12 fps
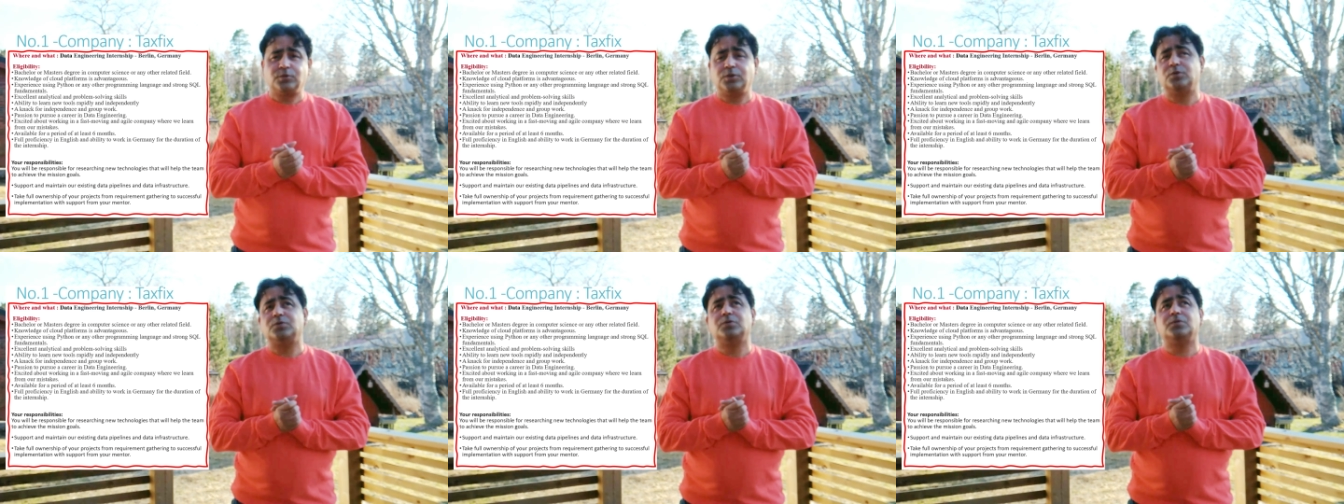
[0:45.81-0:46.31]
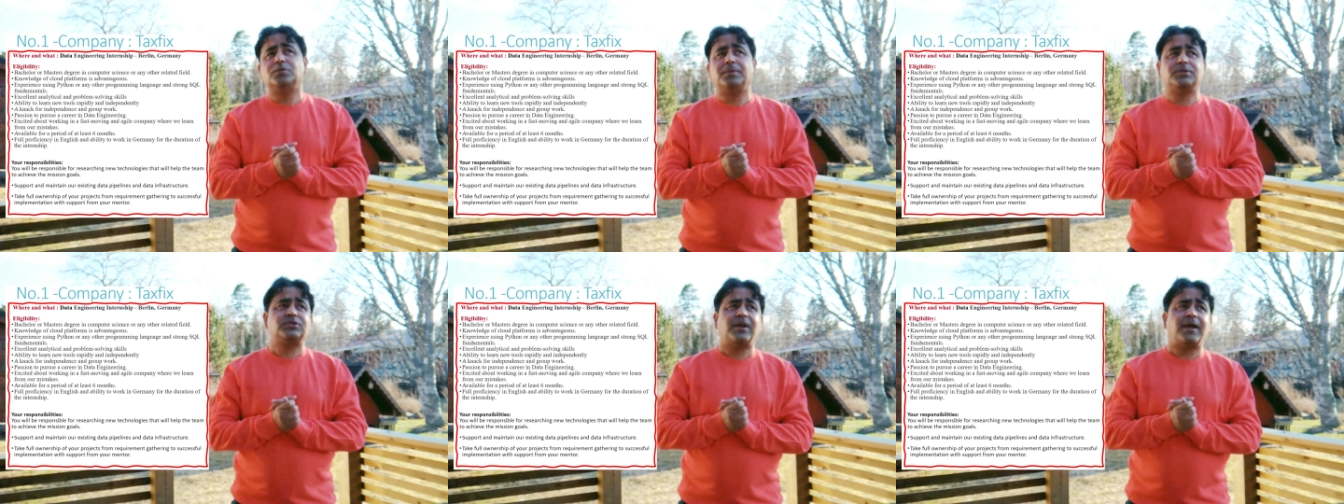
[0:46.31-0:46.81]
So you
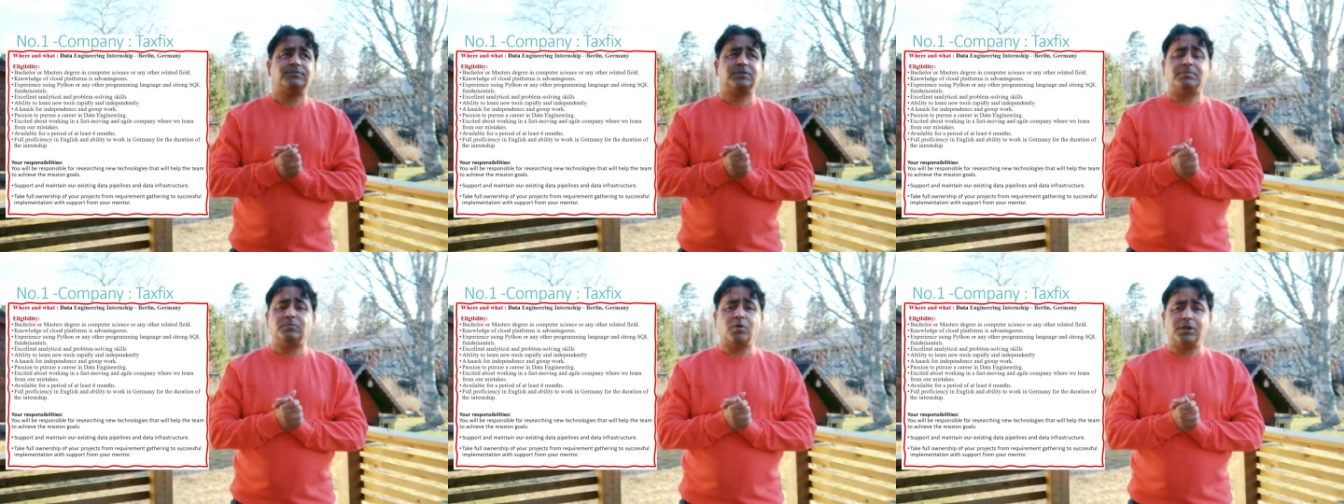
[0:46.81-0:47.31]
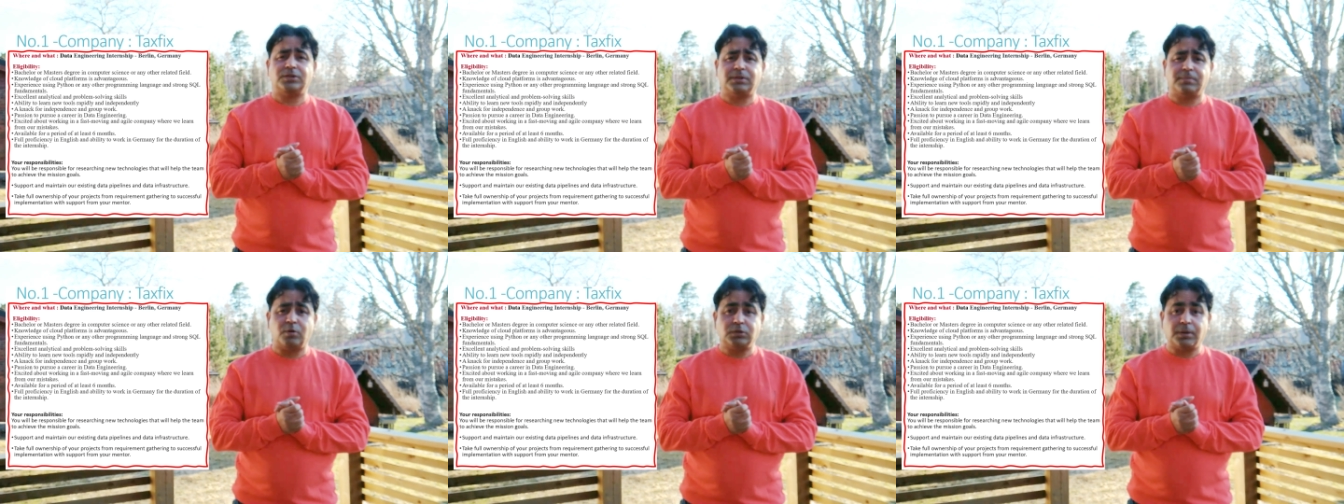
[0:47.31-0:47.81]
must have some
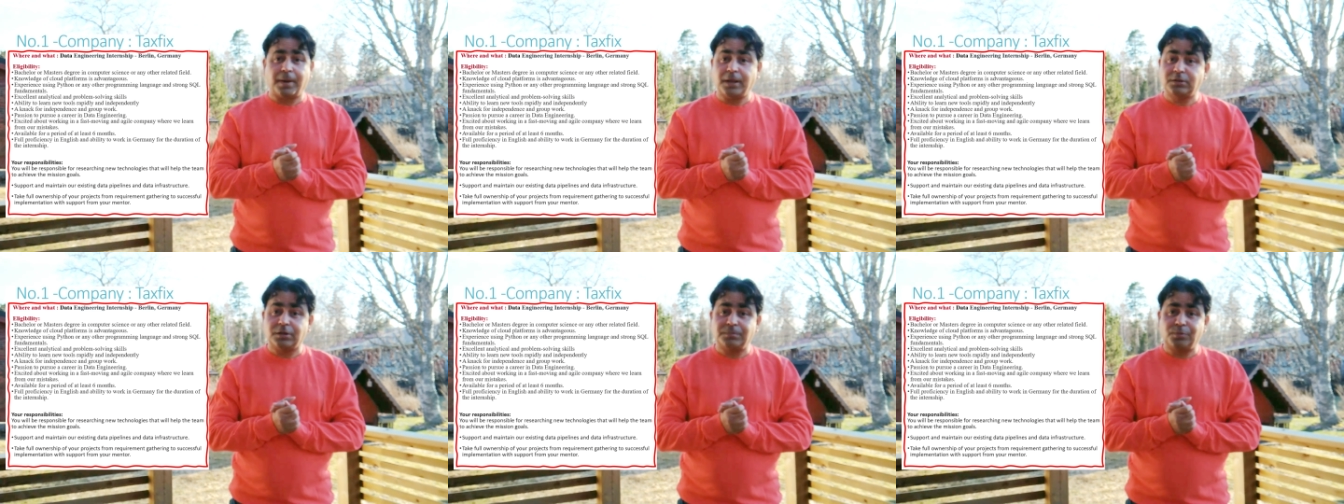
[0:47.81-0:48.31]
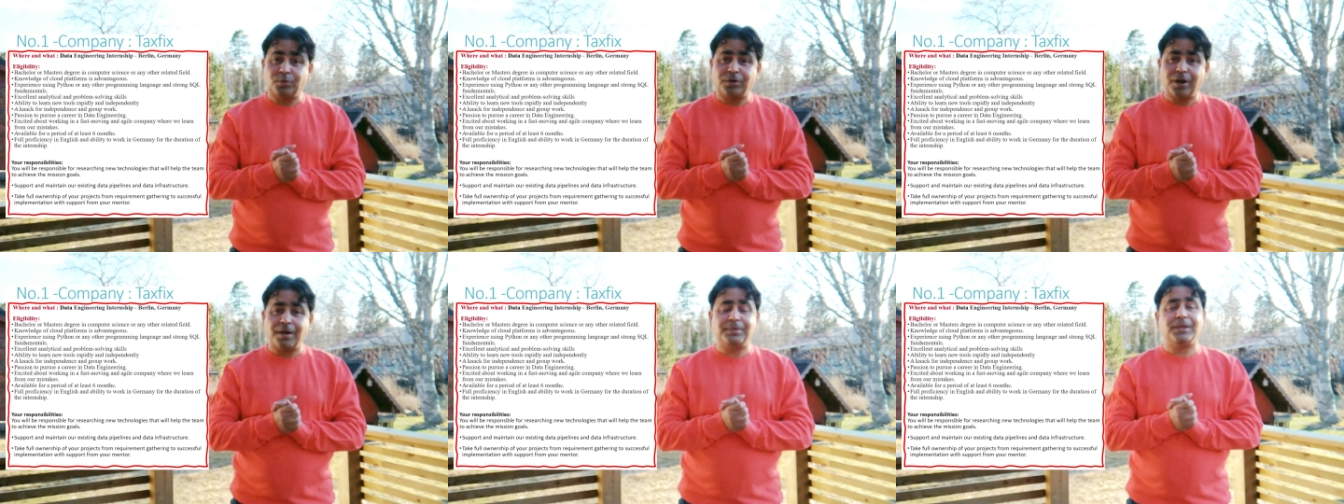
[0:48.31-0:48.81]
knowledge about the Python
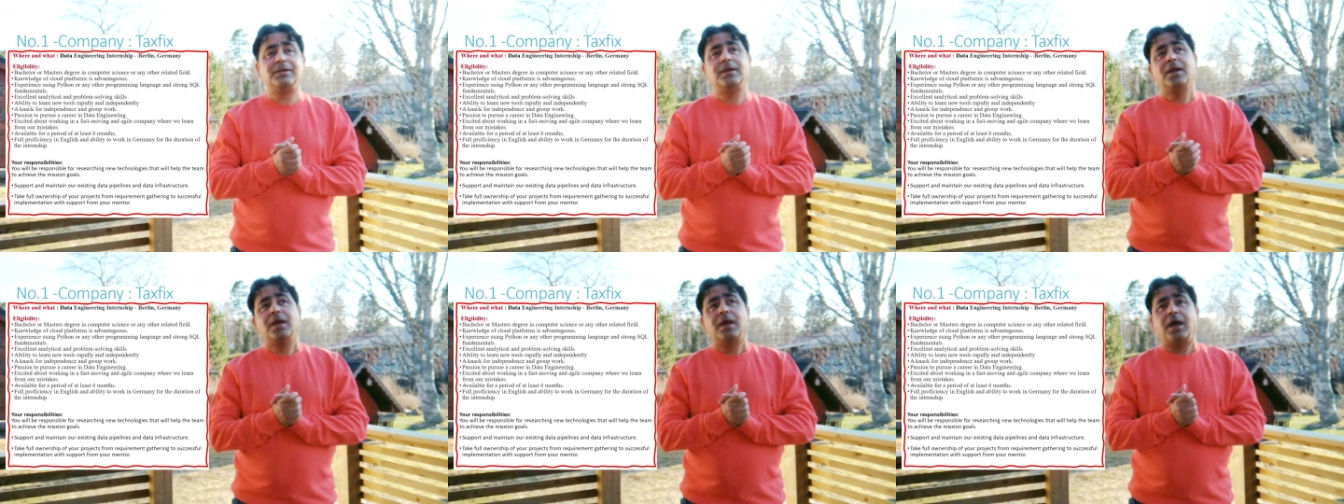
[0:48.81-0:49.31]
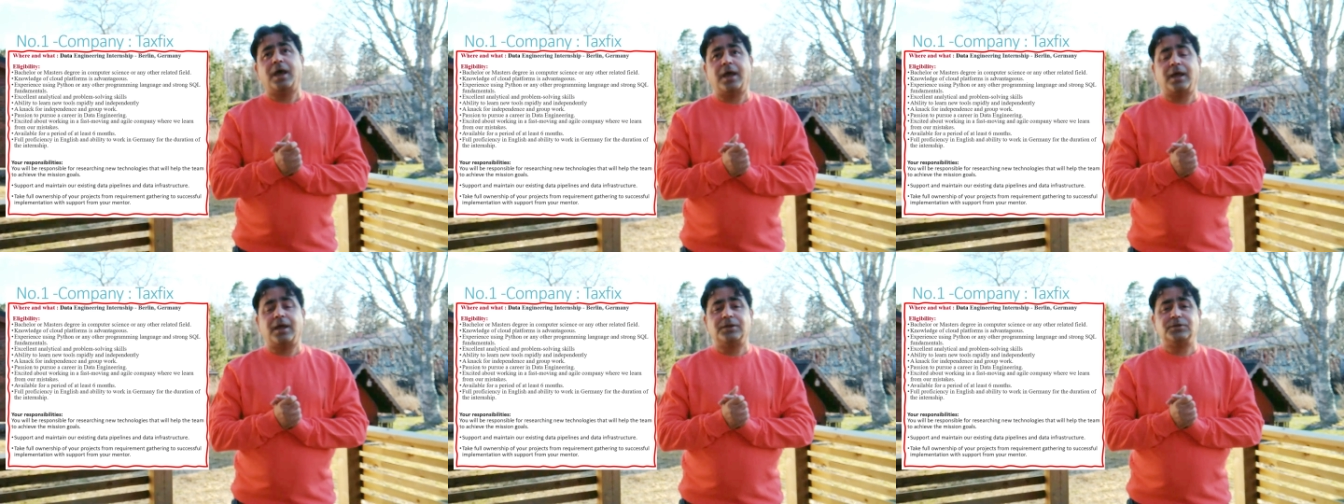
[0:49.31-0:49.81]
programming
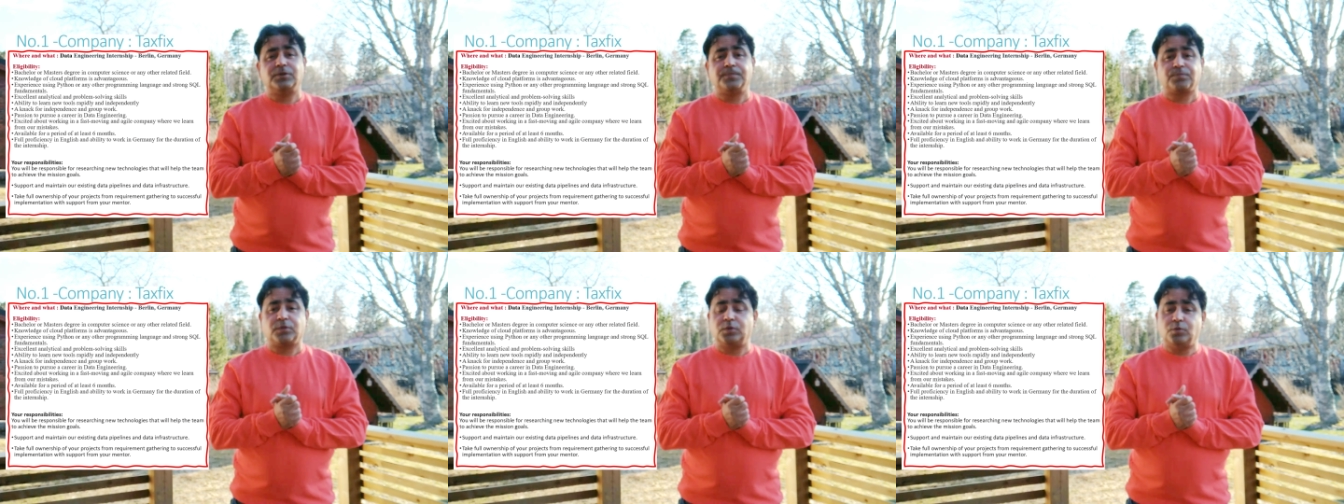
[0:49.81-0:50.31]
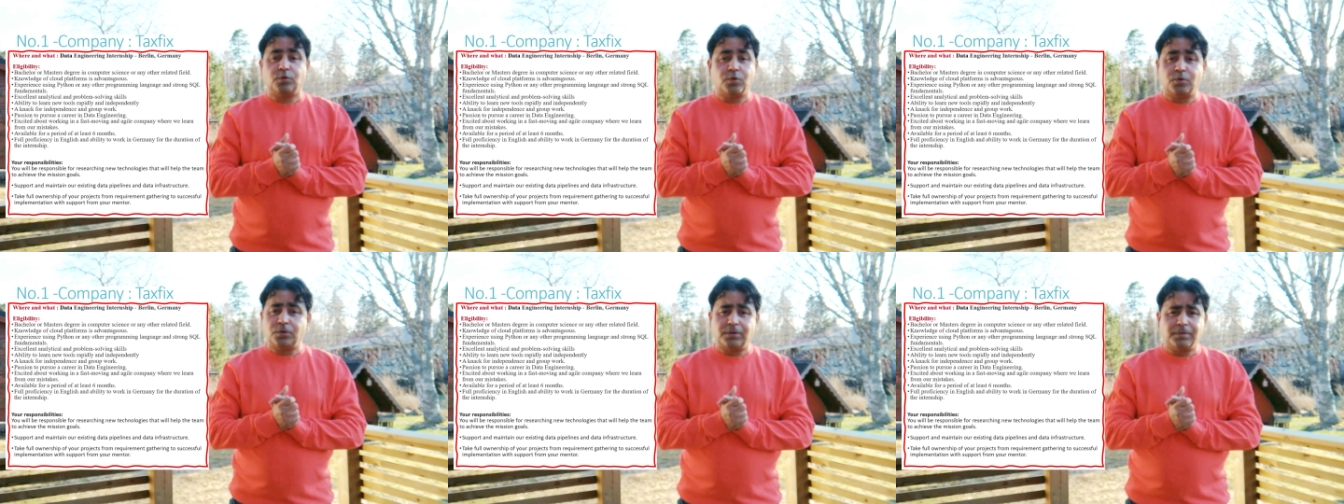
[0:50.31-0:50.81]
and you
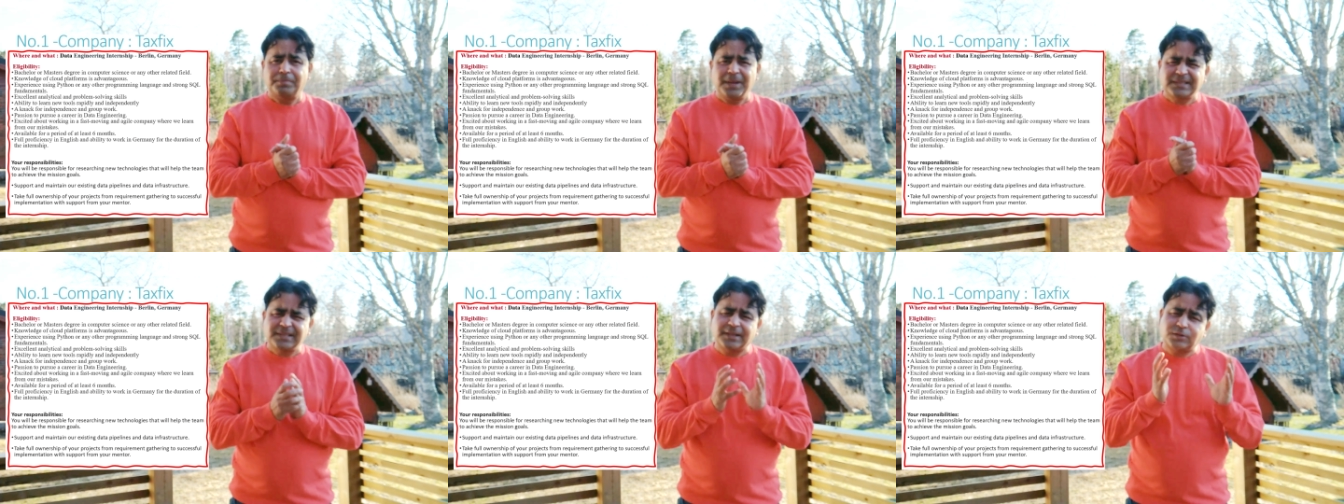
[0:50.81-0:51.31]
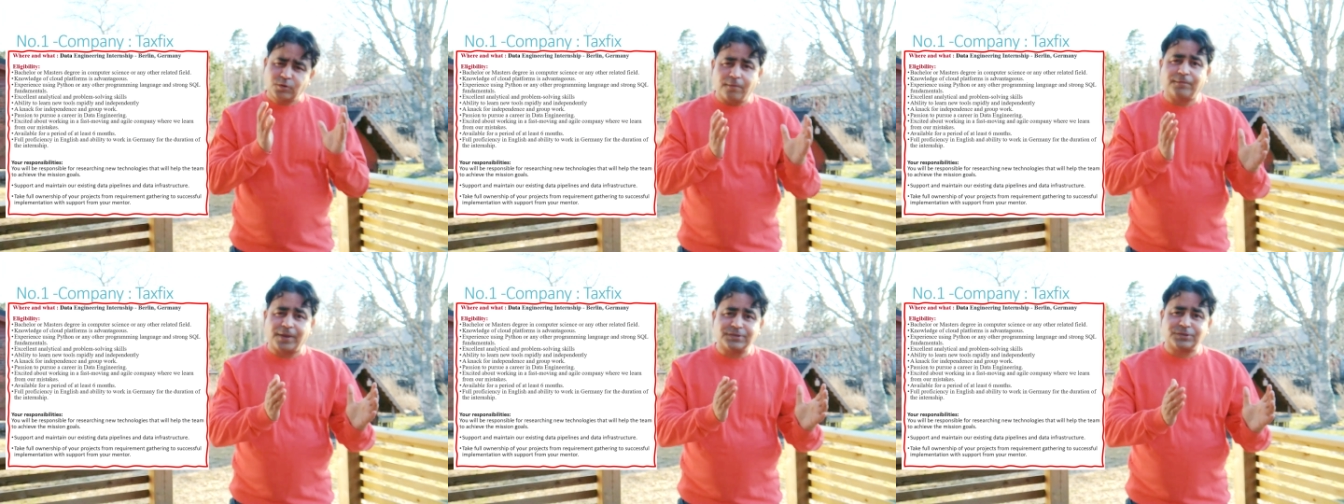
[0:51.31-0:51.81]
know basics
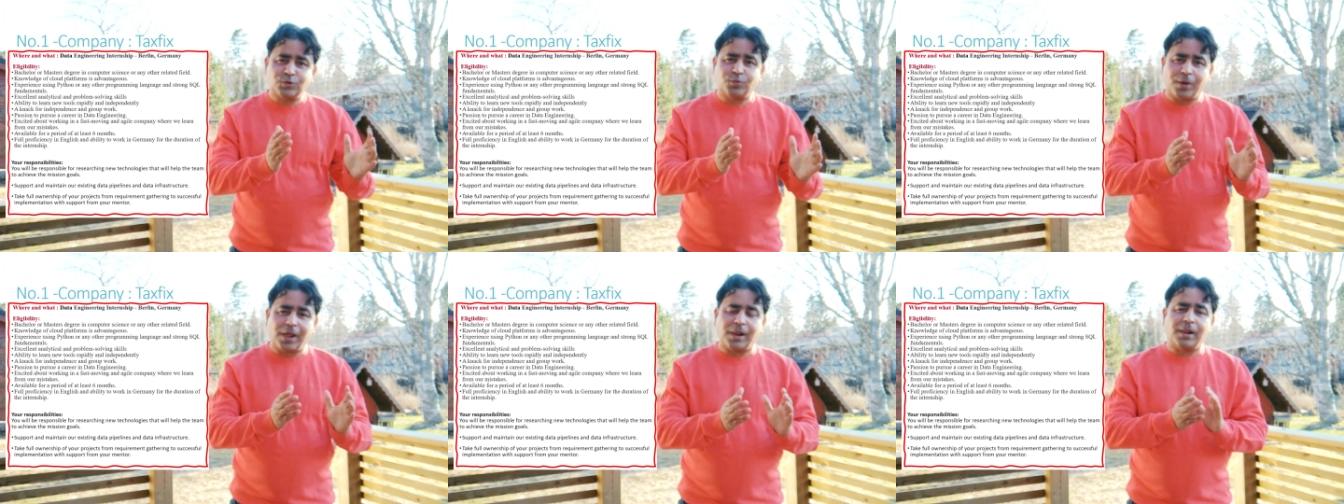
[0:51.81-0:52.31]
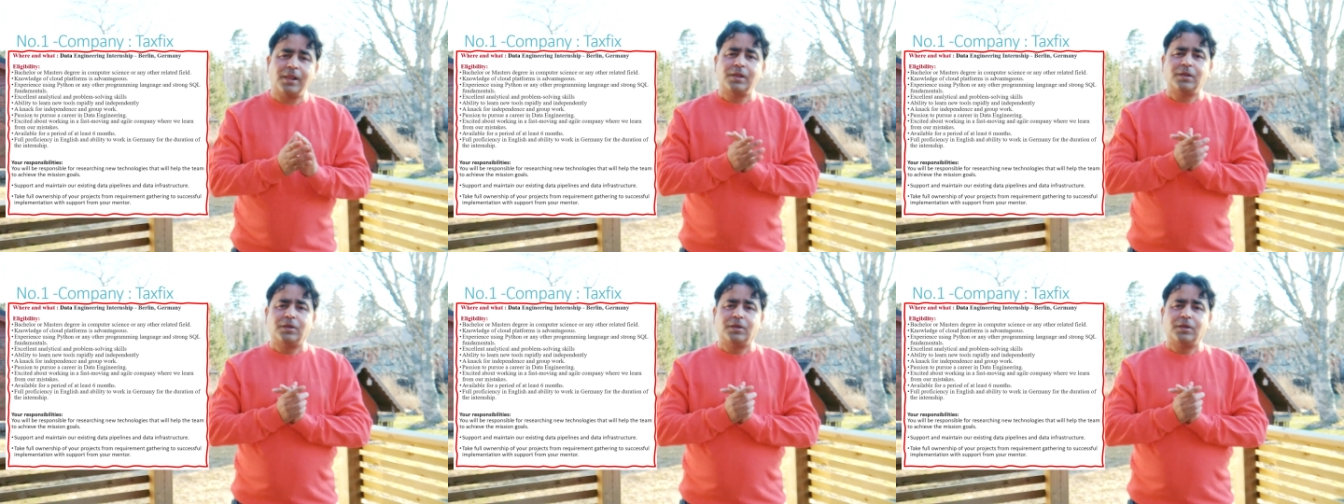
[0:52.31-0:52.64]
of SQL,